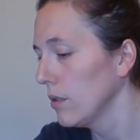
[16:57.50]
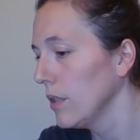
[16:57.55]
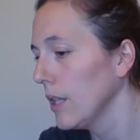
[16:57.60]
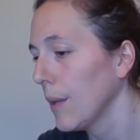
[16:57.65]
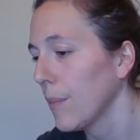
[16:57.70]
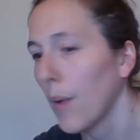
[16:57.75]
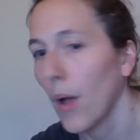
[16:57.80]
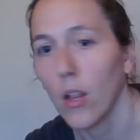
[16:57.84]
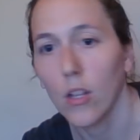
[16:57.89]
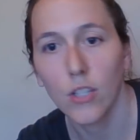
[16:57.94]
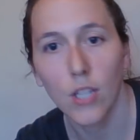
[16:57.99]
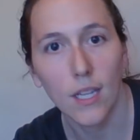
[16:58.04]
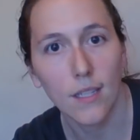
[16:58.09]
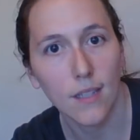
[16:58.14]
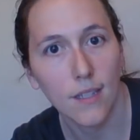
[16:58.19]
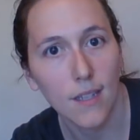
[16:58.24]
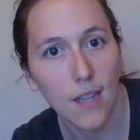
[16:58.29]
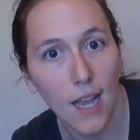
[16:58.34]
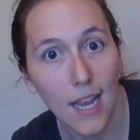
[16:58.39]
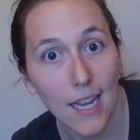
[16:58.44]
I
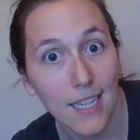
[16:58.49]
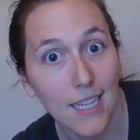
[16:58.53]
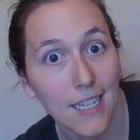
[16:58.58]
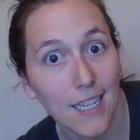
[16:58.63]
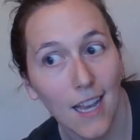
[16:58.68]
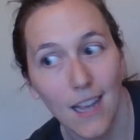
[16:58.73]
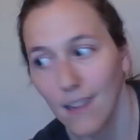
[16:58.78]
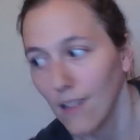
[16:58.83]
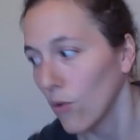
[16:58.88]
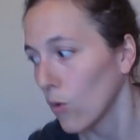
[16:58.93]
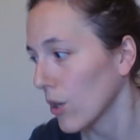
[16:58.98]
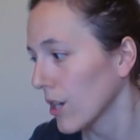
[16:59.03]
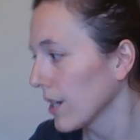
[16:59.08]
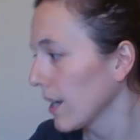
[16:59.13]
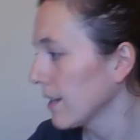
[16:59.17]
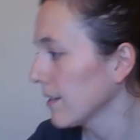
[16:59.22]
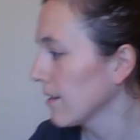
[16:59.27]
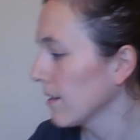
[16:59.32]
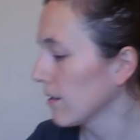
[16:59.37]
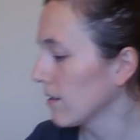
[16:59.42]
apologize, I did not
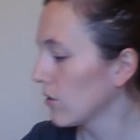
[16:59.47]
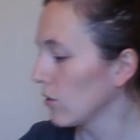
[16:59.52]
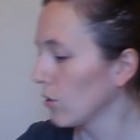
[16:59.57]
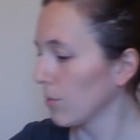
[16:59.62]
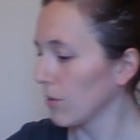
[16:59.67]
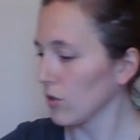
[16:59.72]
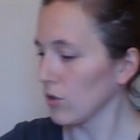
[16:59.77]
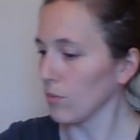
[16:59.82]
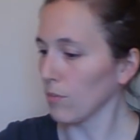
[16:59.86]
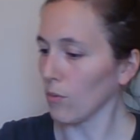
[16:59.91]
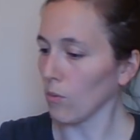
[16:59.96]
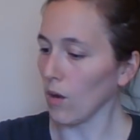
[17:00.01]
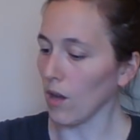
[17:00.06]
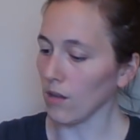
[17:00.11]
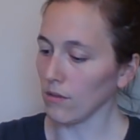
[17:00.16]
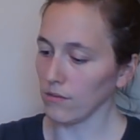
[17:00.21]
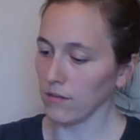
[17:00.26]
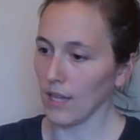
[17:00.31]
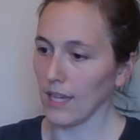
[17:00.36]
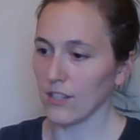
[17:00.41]
organize this super well.
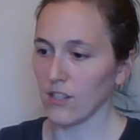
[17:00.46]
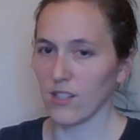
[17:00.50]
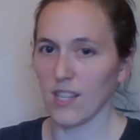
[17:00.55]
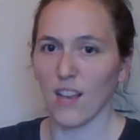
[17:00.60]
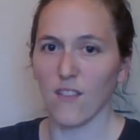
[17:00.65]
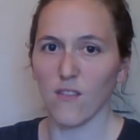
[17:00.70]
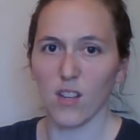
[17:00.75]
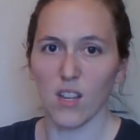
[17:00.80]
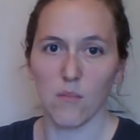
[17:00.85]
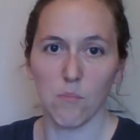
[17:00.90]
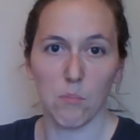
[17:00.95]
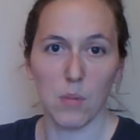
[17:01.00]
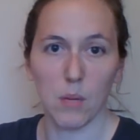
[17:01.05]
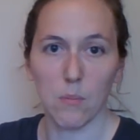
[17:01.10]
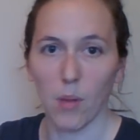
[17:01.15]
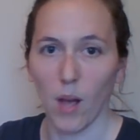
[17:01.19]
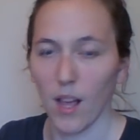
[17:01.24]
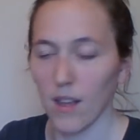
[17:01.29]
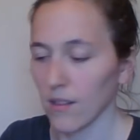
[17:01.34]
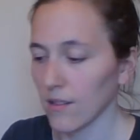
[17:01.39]
I just have it in
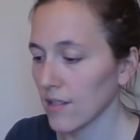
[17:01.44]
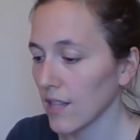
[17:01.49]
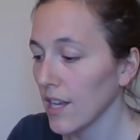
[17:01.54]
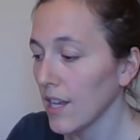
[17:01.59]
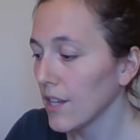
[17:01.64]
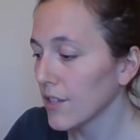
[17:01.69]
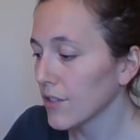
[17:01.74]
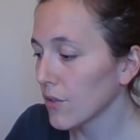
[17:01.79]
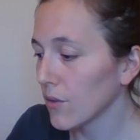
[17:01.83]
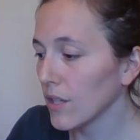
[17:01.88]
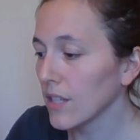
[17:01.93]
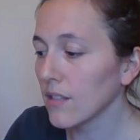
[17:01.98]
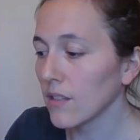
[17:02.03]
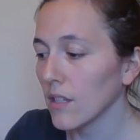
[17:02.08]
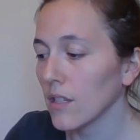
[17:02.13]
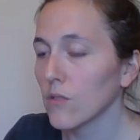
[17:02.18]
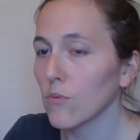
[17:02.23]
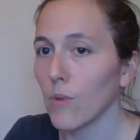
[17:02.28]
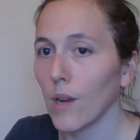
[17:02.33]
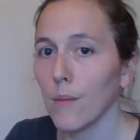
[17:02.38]
big piles. So this
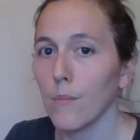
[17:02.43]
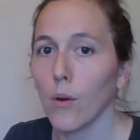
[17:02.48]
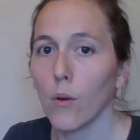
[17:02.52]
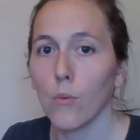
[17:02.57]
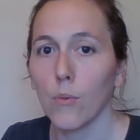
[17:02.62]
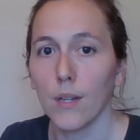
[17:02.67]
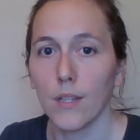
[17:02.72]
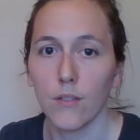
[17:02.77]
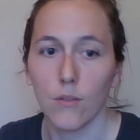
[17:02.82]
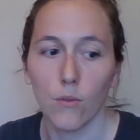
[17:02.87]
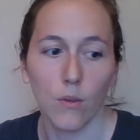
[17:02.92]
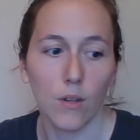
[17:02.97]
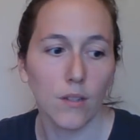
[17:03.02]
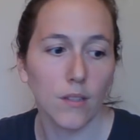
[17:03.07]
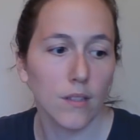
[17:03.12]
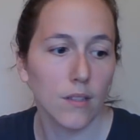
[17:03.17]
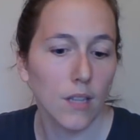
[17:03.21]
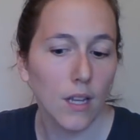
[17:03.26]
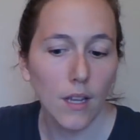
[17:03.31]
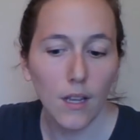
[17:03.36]
is Rainbow
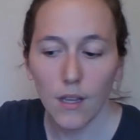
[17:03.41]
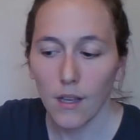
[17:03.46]
Resource.